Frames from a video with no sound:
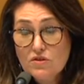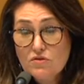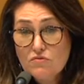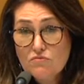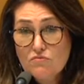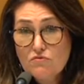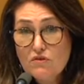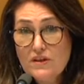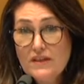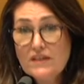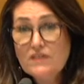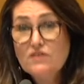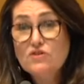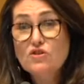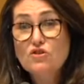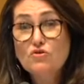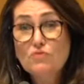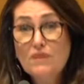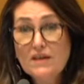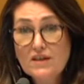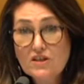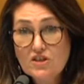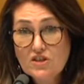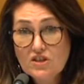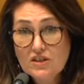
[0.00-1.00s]

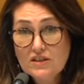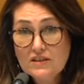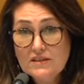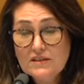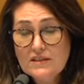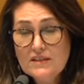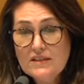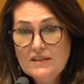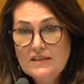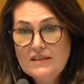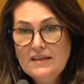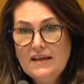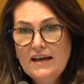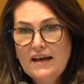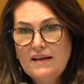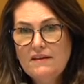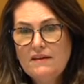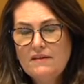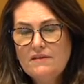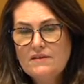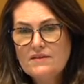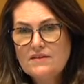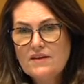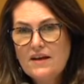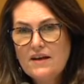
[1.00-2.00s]
reconstruction and that
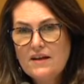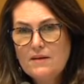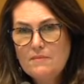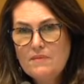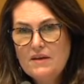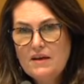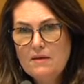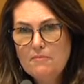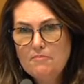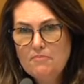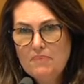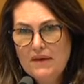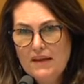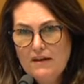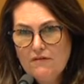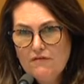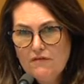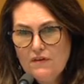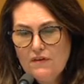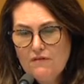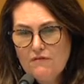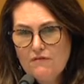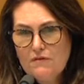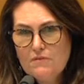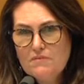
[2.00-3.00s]
there's going to be a
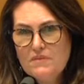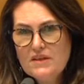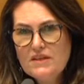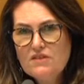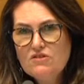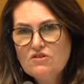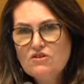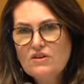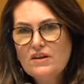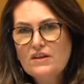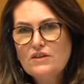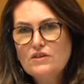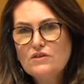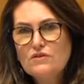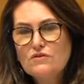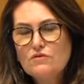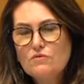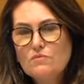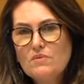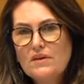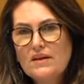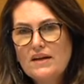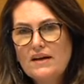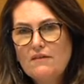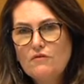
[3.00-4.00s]
benefit from these changes from
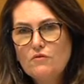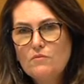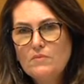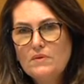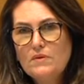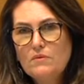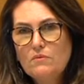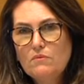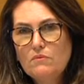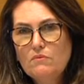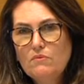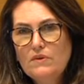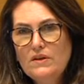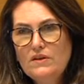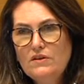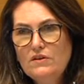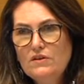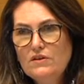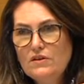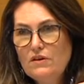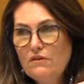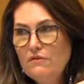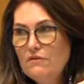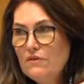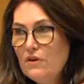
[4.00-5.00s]
the government. We
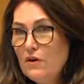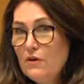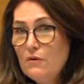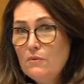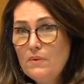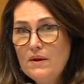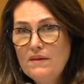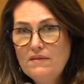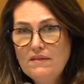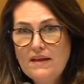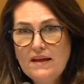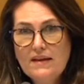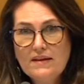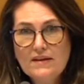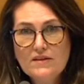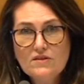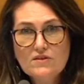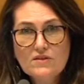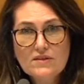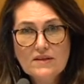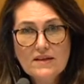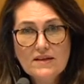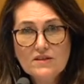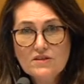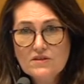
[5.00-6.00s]
don't know when that
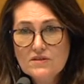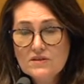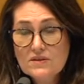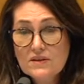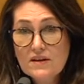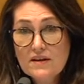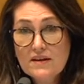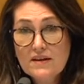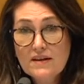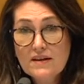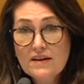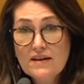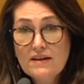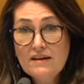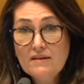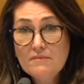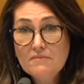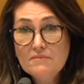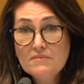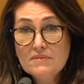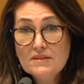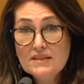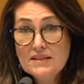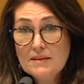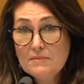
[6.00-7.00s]
legislation is going to
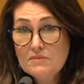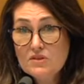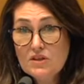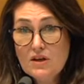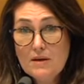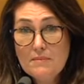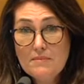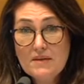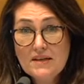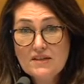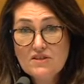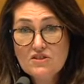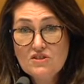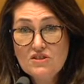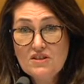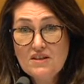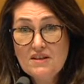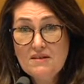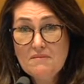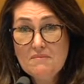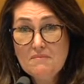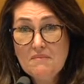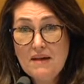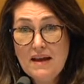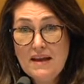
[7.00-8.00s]
come, sometime next year,
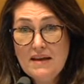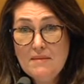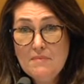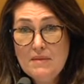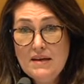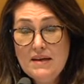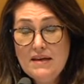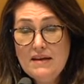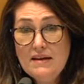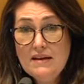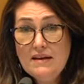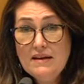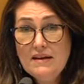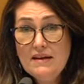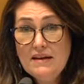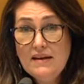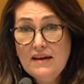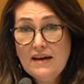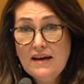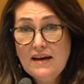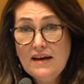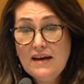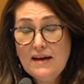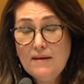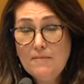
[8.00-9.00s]
maybe.
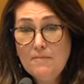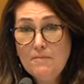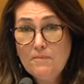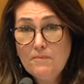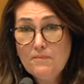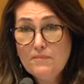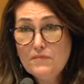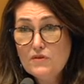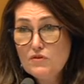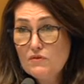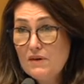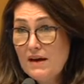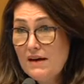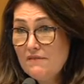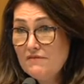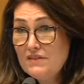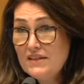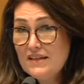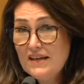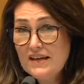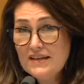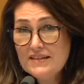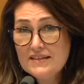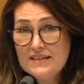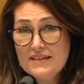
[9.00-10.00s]
Drafting
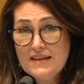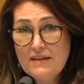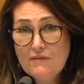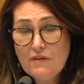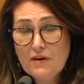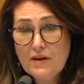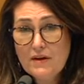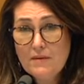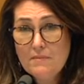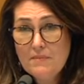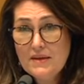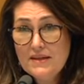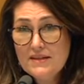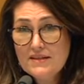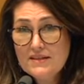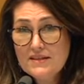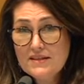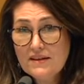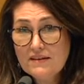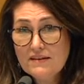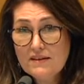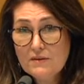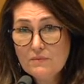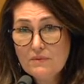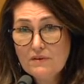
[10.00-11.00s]
hasn't even commenced. I
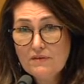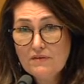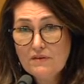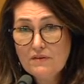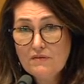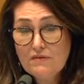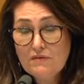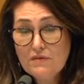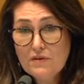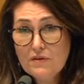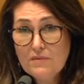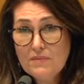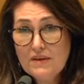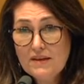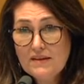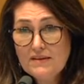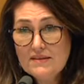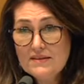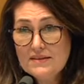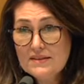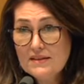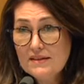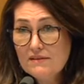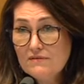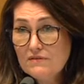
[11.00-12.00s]
think we've confirmed that
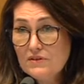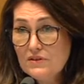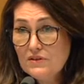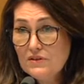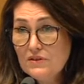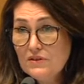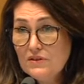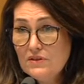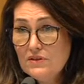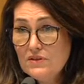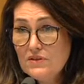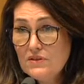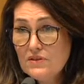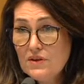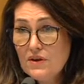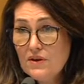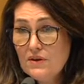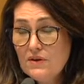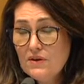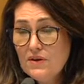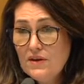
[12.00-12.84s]
this afternoon. So